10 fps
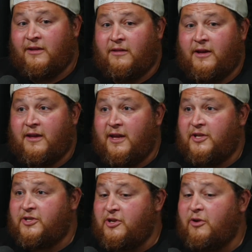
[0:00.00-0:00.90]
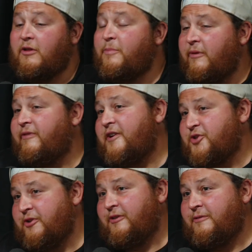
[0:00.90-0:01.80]
like, you're the
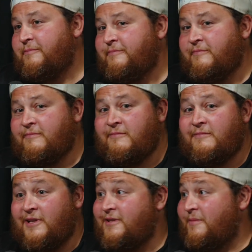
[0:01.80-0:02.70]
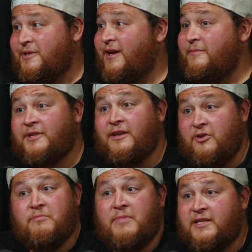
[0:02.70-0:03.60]
professional. Sometimes, like,
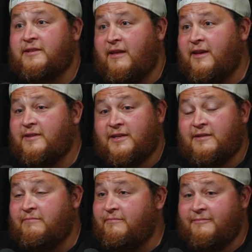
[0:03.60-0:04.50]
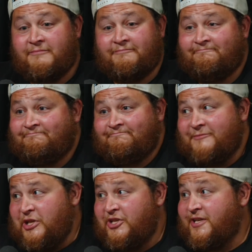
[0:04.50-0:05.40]
you miss things and
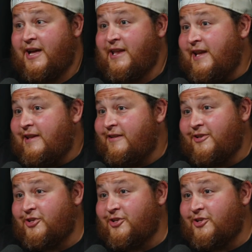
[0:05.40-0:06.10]
you just got to eat it. You just